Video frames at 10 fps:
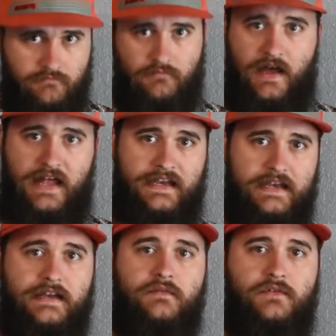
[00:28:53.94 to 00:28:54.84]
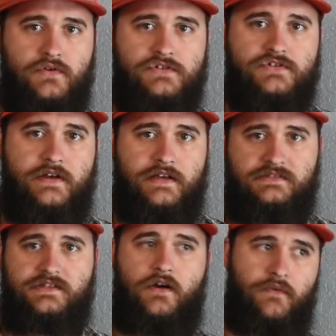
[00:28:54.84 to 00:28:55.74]
I needed new
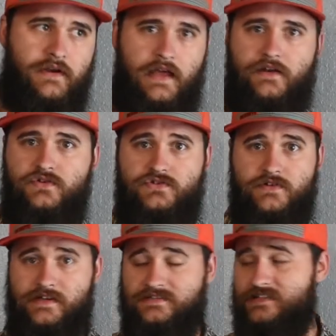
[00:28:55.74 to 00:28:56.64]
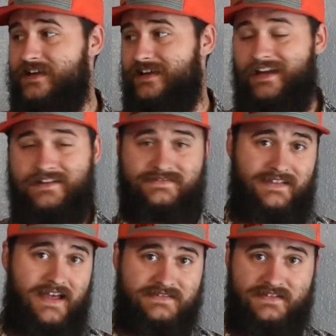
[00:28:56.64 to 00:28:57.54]
strings. So I went and got new strings. It's
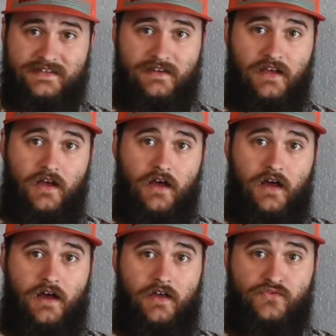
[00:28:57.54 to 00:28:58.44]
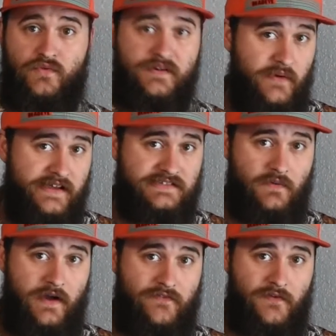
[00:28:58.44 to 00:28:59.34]
less than 3 weeks
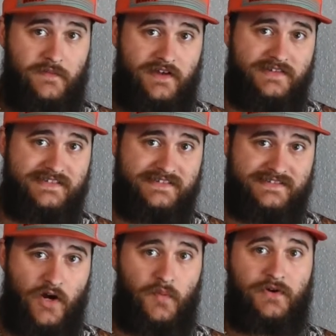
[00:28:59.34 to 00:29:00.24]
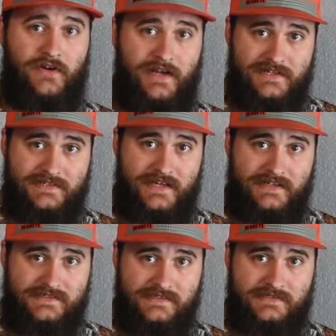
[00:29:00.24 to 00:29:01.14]
away from the season opener in
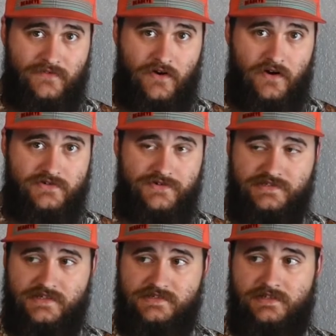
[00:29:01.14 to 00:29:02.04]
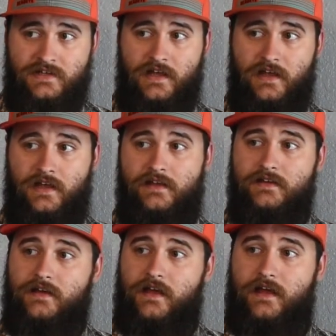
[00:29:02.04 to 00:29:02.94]
Texas for archery season,
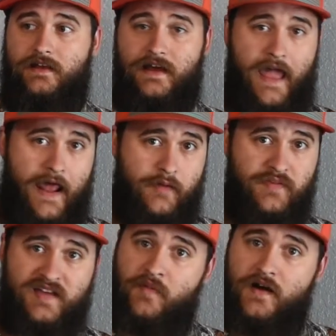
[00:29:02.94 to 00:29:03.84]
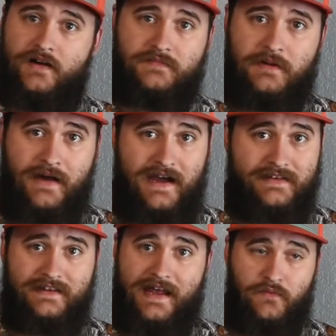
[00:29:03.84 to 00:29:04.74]
and I got a big buck on my
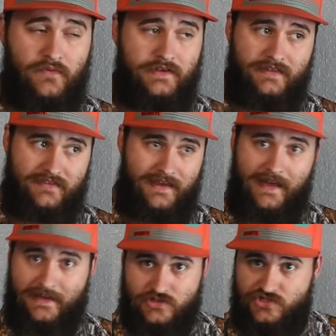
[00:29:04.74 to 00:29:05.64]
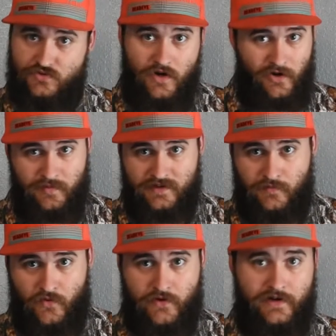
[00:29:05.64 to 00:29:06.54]
mind that I really think I can shoot opening
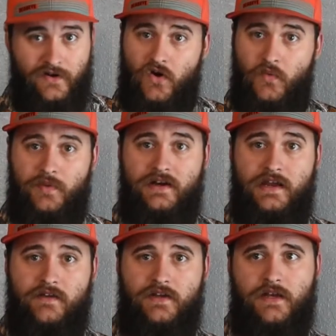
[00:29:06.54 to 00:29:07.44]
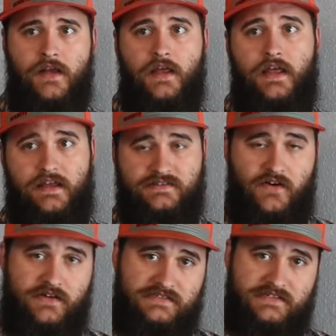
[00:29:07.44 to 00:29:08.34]
morning or opening evening, as
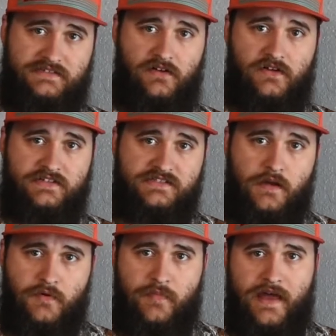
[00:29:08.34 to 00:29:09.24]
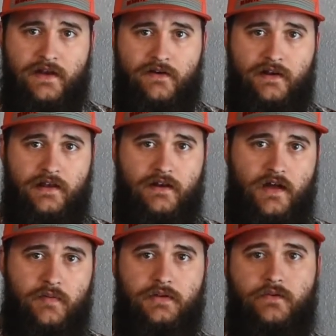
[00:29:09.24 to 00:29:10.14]
long as he's still in a summer pattern in a
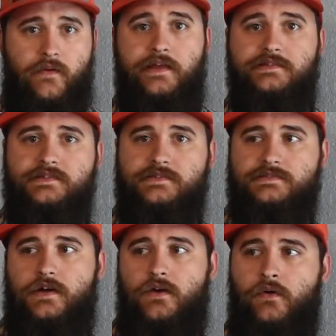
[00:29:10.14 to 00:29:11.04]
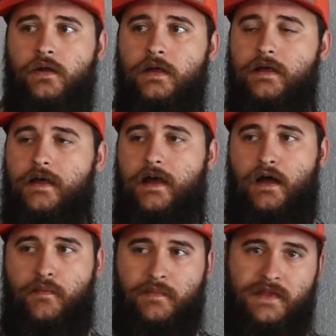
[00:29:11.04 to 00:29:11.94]
couple of weeks. So
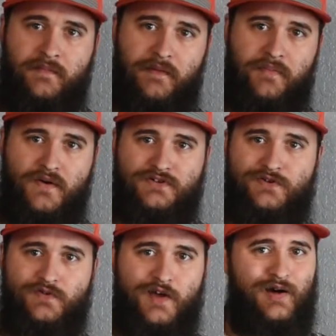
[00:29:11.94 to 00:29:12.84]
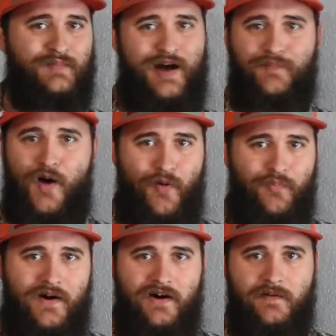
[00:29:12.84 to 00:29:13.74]
I'm getting my bow tuned up. I'm all
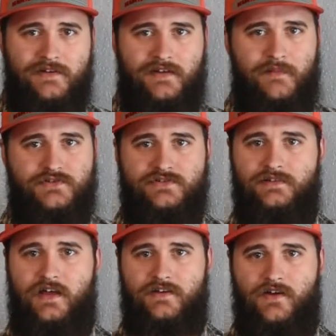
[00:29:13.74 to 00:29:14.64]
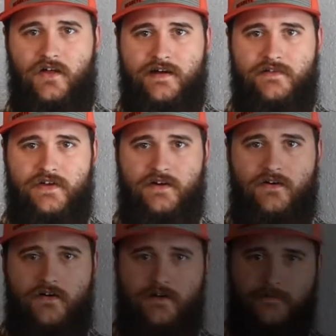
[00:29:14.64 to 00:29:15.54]
pumped. I'm sure a lot of y'all out there are.